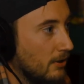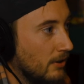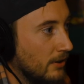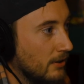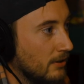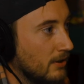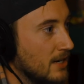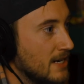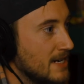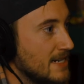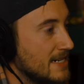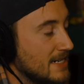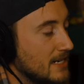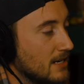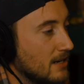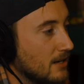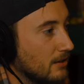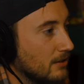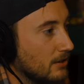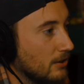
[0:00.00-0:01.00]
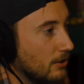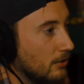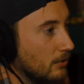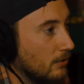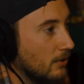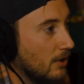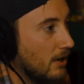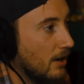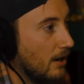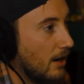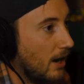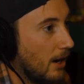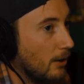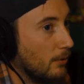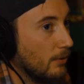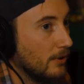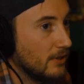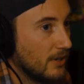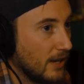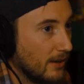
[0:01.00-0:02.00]
And so I
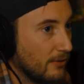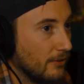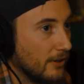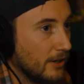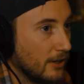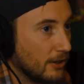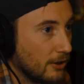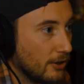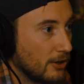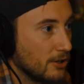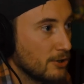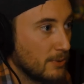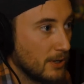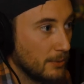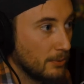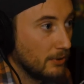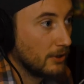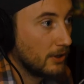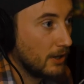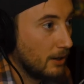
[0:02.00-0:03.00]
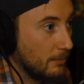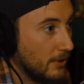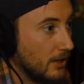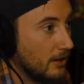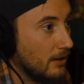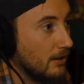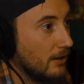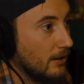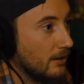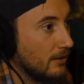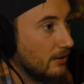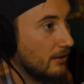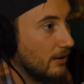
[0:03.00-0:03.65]
would definitely encourage people to come here and